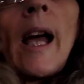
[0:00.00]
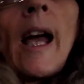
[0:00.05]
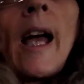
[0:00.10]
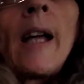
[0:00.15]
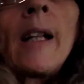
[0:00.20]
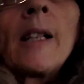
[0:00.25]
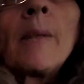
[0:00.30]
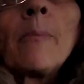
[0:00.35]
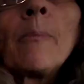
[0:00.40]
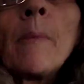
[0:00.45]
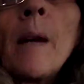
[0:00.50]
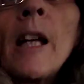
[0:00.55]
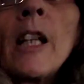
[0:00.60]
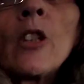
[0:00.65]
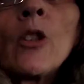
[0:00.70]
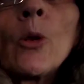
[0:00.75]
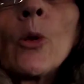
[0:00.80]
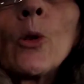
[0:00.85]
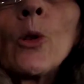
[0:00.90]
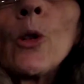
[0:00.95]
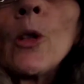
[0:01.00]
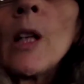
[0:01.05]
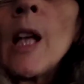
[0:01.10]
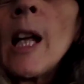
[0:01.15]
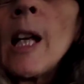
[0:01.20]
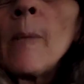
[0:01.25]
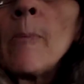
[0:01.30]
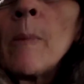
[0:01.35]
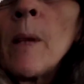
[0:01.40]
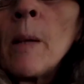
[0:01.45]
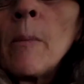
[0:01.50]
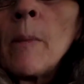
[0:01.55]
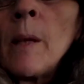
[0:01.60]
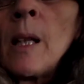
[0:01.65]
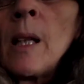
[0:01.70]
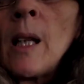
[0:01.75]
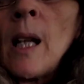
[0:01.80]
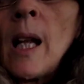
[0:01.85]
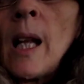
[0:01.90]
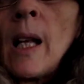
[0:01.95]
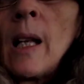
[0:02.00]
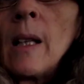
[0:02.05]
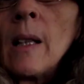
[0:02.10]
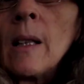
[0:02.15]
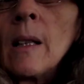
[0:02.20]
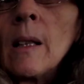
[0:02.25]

And make sure you keep them in there.